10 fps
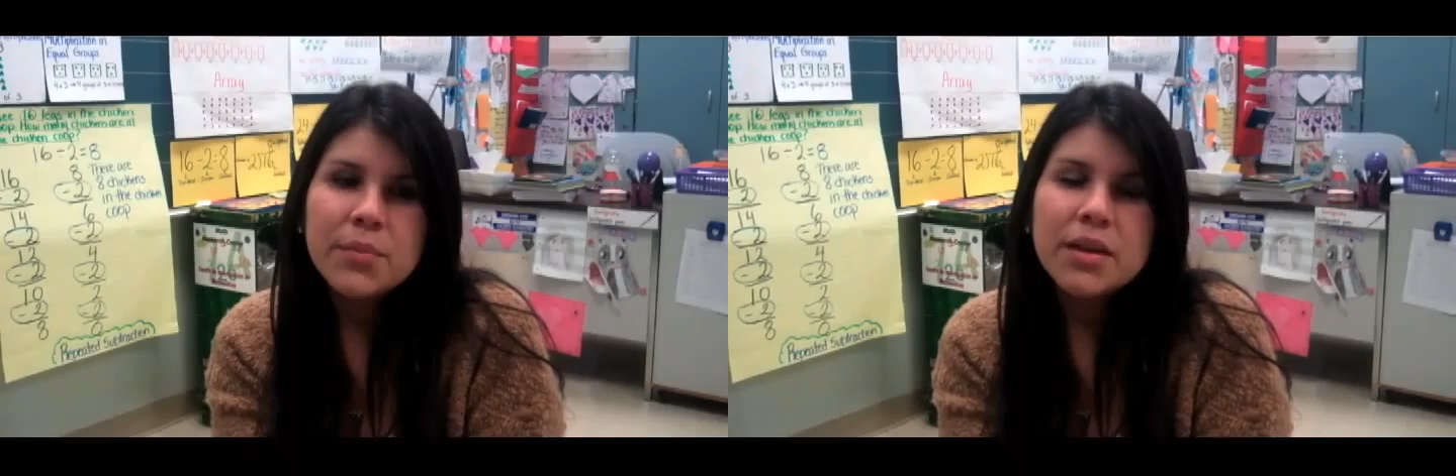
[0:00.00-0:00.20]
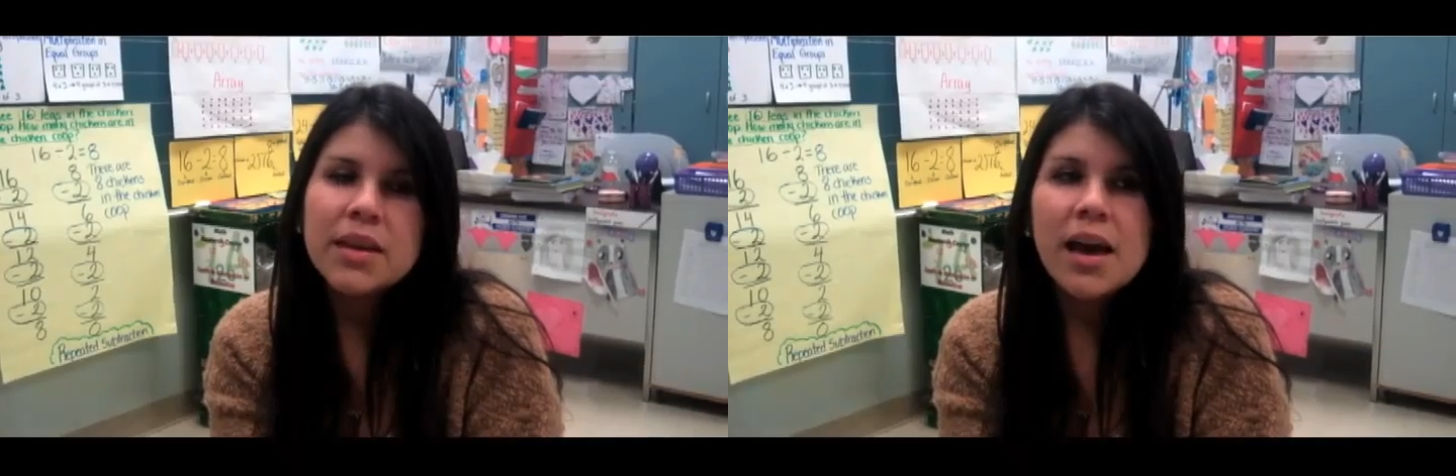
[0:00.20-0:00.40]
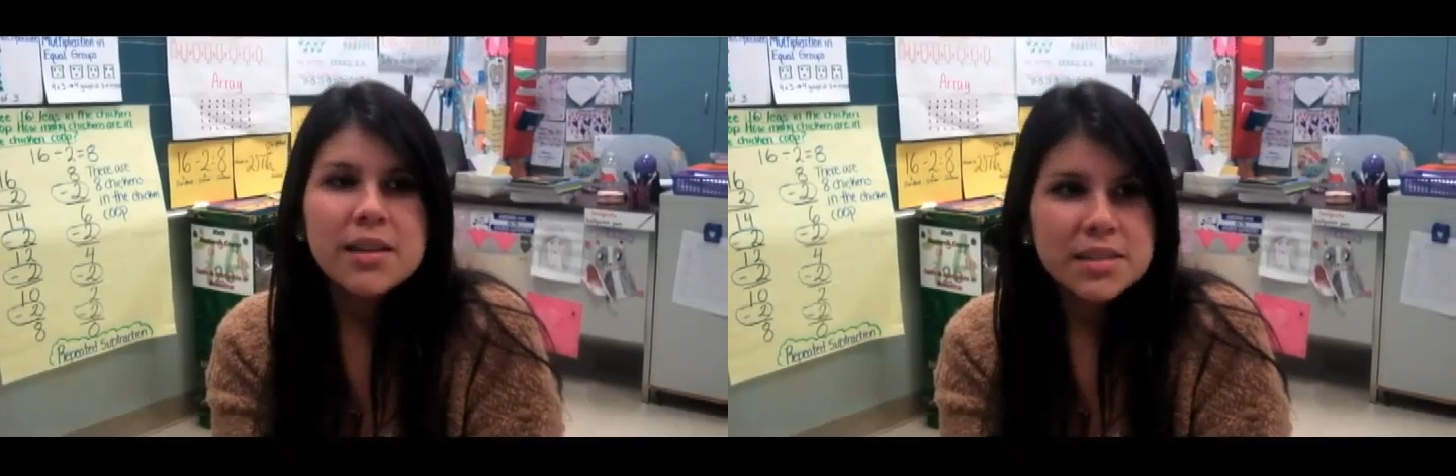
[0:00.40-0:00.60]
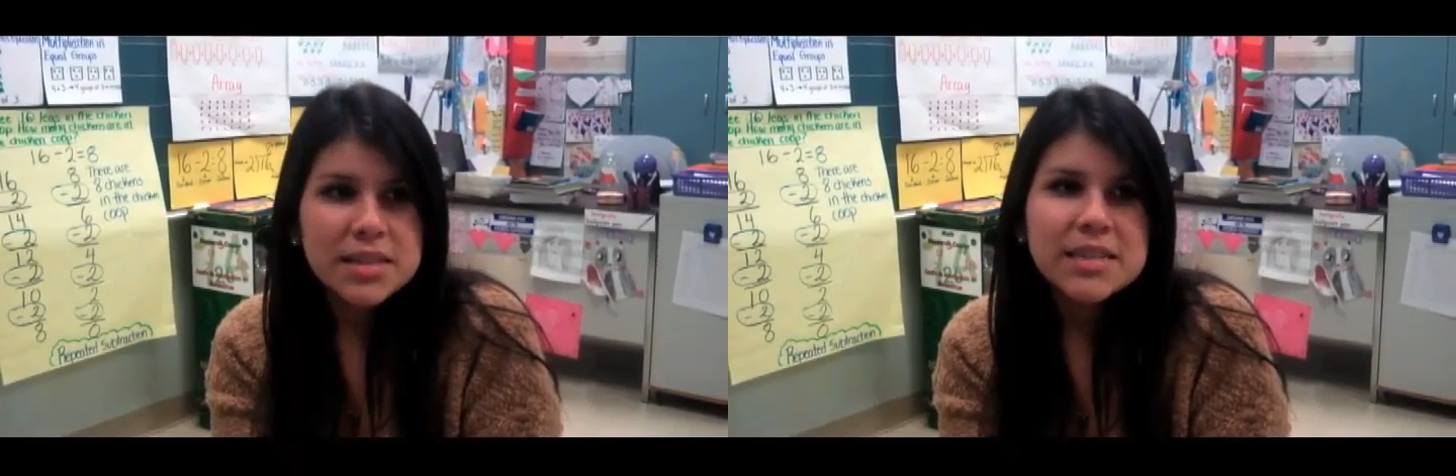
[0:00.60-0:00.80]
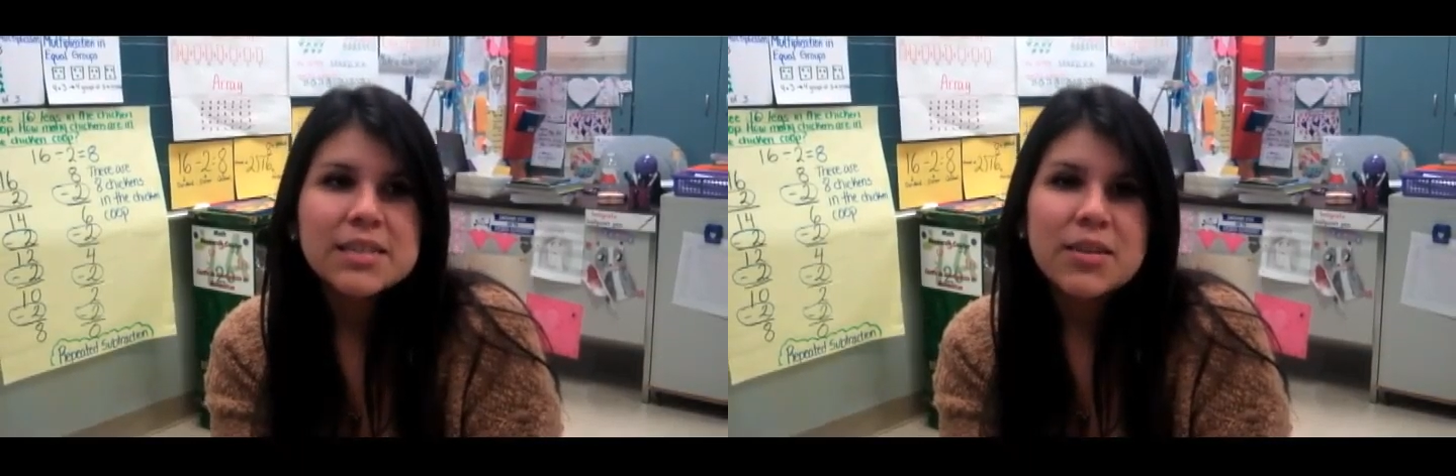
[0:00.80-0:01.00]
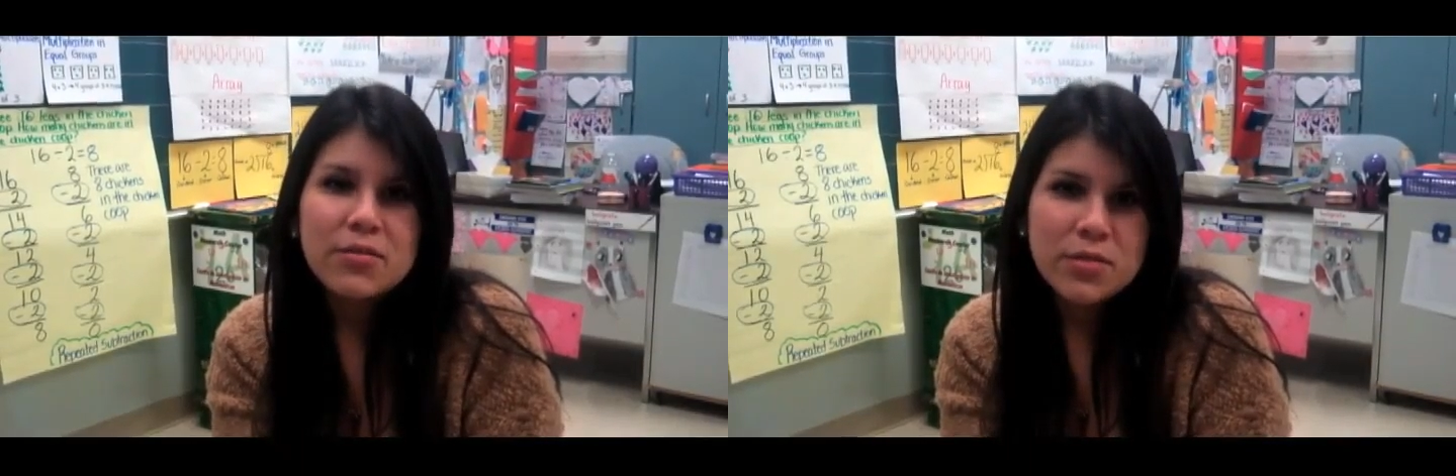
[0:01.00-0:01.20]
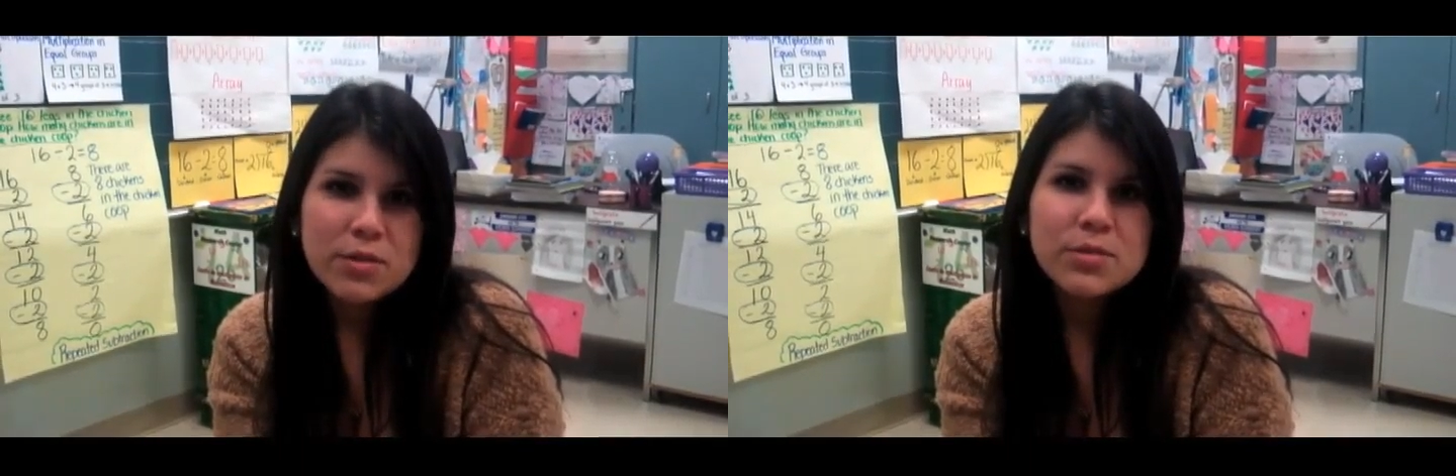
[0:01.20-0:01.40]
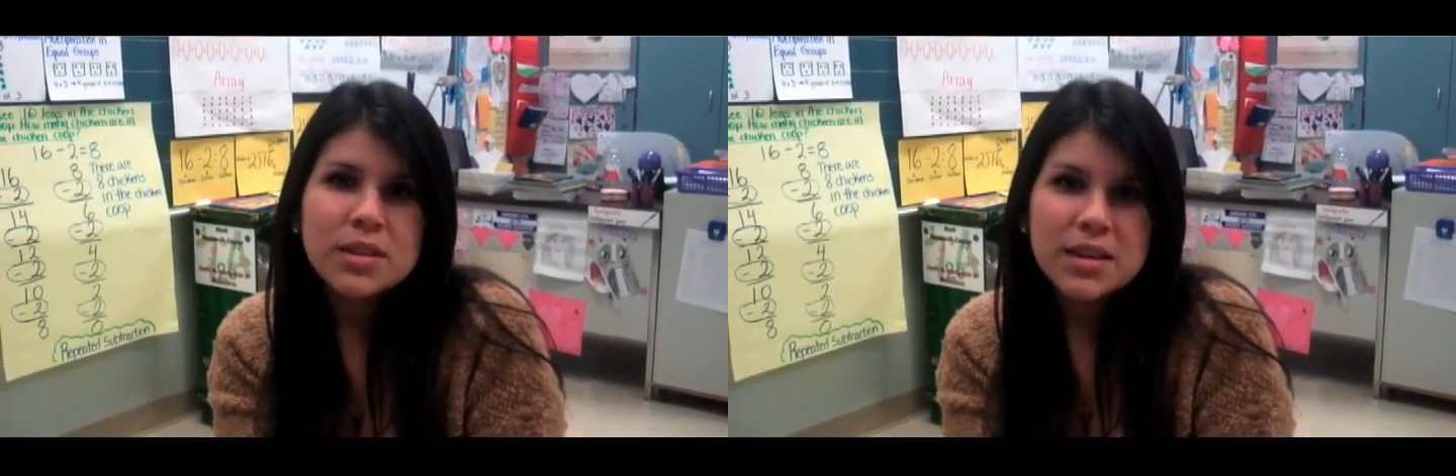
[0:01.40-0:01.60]
Yes, it is
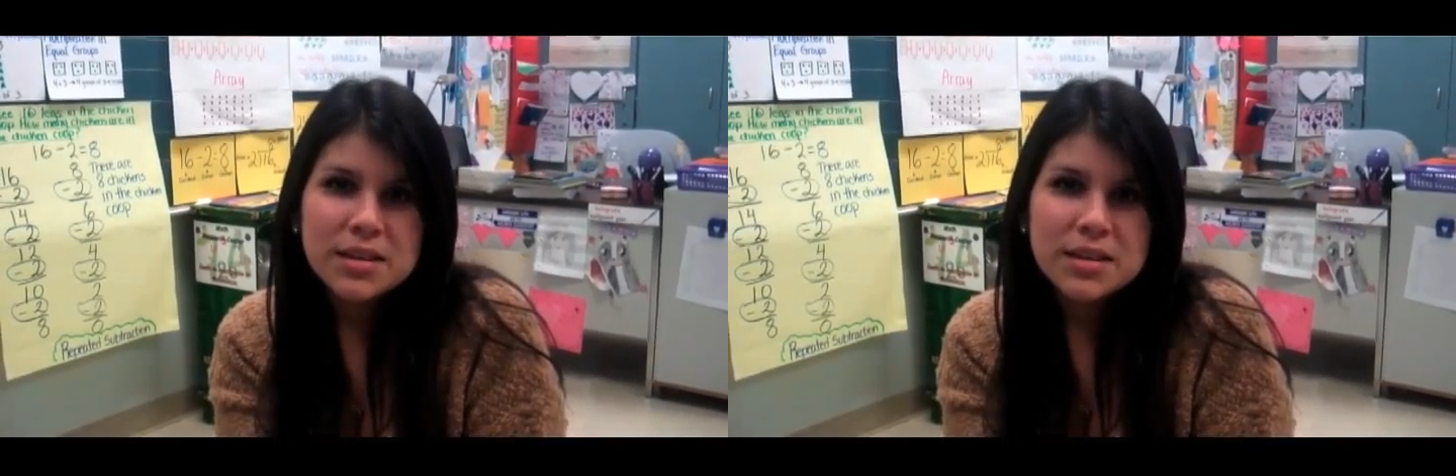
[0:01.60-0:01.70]
confusing.